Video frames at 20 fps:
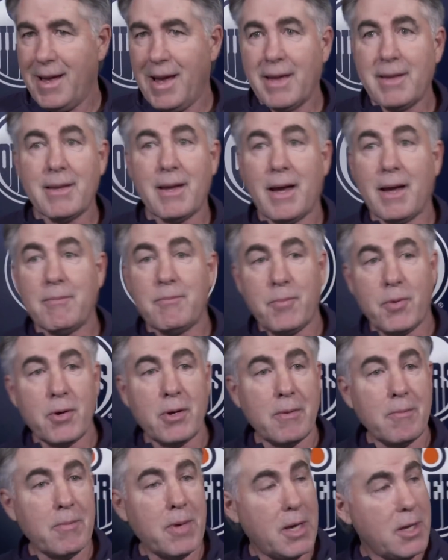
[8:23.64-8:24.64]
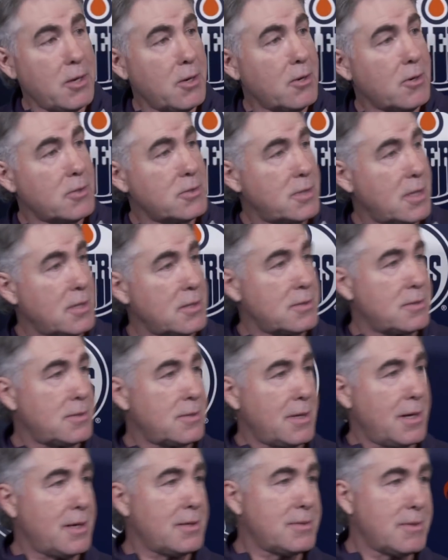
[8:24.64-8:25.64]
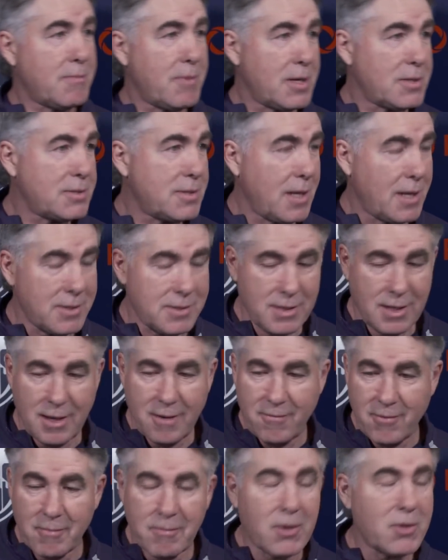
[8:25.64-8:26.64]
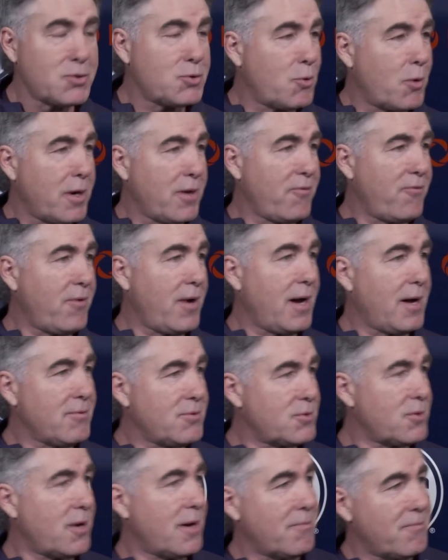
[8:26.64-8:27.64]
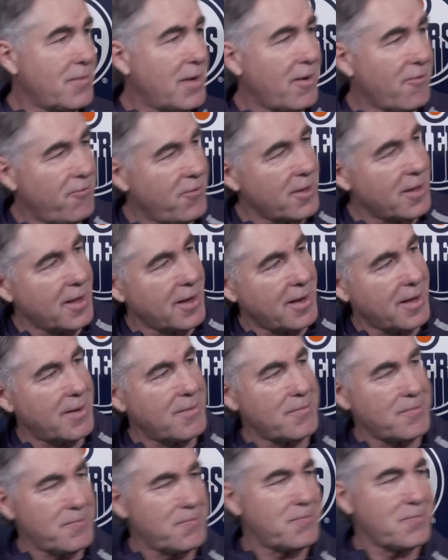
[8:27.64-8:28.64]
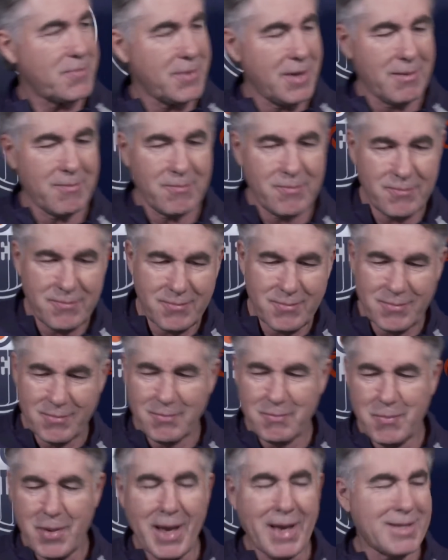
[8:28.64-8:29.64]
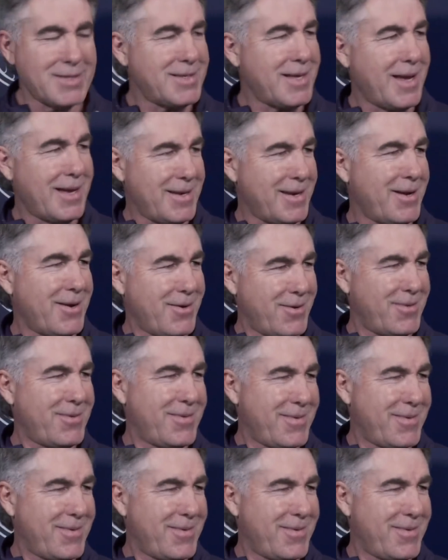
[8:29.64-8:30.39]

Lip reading: I put in my years as a mustache guy for about 25, so I feel like I'm past that now.